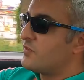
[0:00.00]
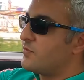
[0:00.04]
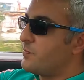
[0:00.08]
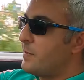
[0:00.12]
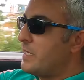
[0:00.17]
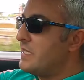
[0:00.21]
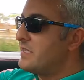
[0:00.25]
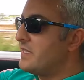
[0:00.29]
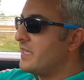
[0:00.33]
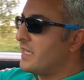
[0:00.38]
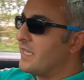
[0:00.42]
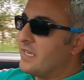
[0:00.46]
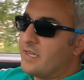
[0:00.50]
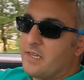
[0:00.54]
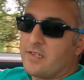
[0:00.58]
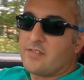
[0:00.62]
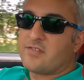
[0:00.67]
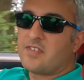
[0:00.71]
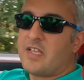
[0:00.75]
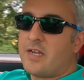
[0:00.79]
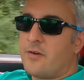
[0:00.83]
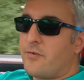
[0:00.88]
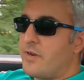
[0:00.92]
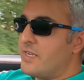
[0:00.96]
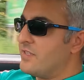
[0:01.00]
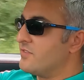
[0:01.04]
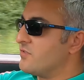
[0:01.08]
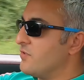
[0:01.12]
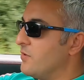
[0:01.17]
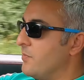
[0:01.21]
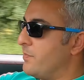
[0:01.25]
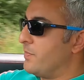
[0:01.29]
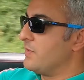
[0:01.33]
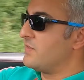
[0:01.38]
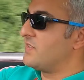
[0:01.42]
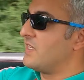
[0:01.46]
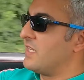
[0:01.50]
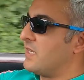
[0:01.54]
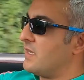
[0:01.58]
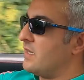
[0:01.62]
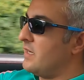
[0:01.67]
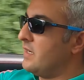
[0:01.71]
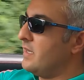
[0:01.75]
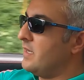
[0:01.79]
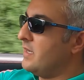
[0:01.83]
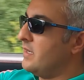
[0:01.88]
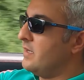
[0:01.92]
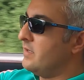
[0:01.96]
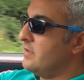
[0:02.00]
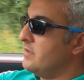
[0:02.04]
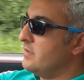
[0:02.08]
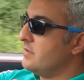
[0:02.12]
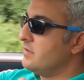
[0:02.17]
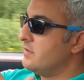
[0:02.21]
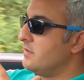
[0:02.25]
speed they can accelerate to a particular